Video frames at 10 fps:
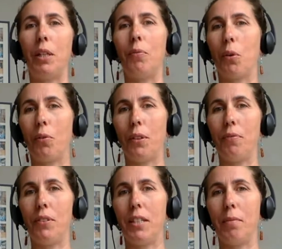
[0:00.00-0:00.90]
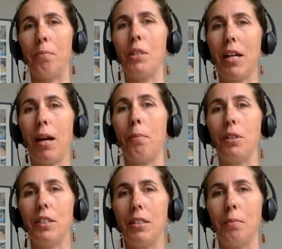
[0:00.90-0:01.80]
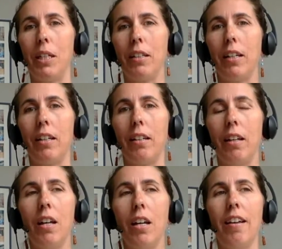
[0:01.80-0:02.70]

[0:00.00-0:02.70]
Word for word: P450 metabolism and can